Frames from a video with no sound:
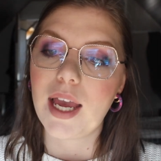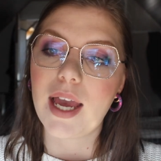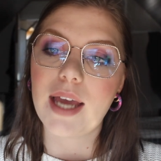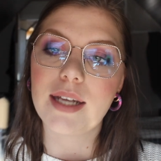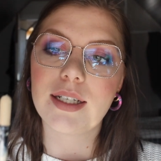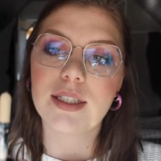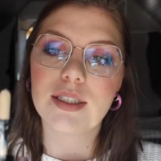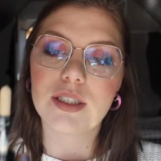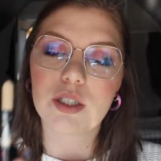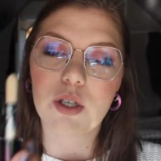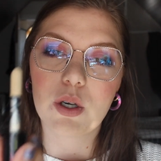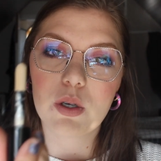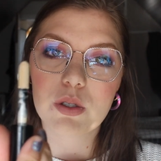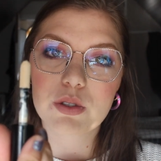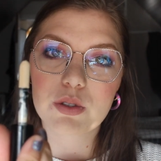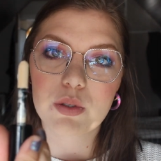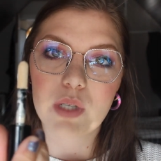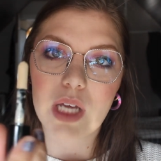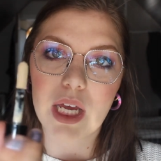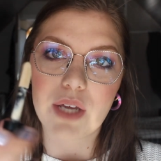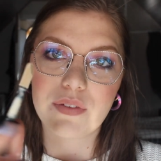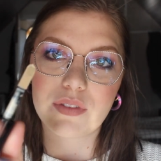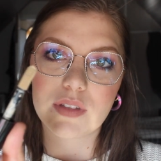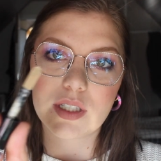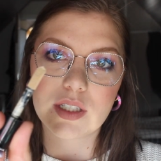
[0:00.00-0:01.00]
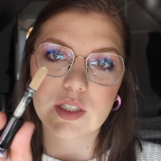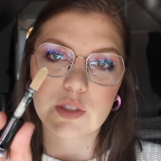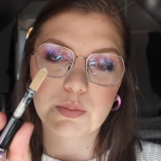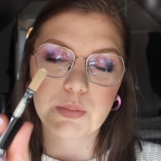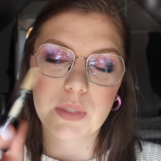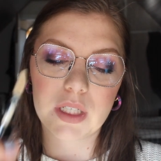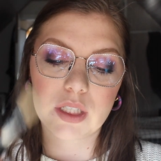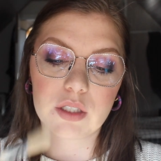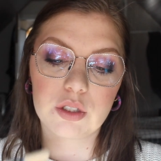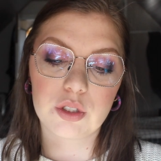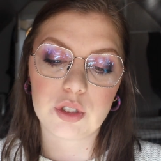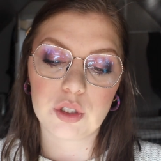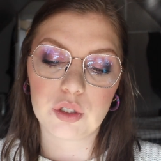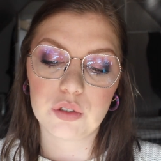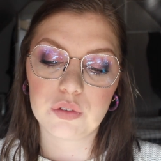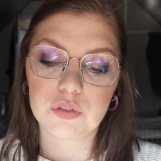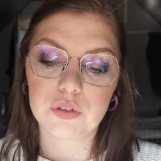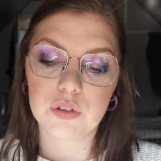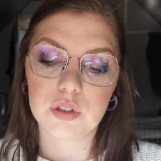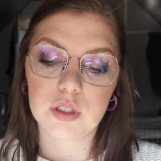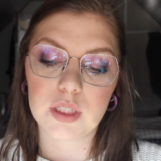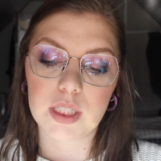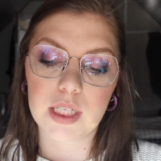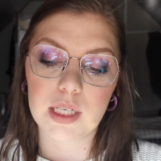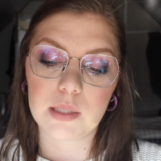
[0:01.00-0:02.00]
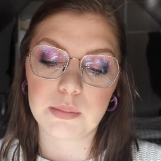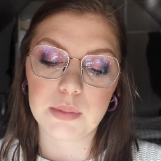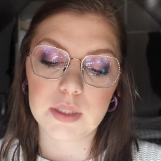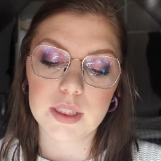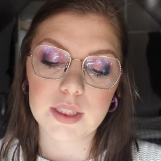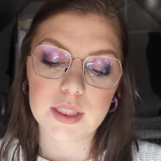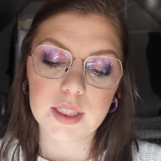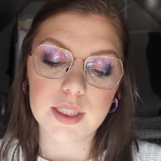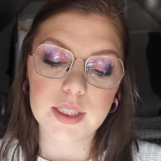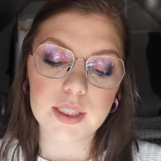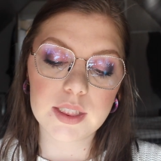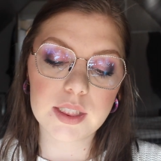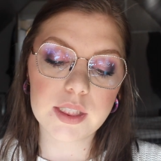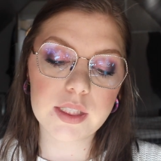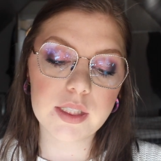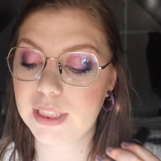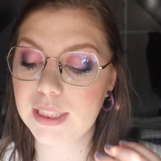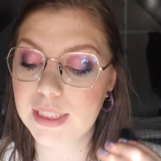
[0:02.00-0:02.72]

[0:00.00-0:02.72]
and it also had this big doe foot applicator.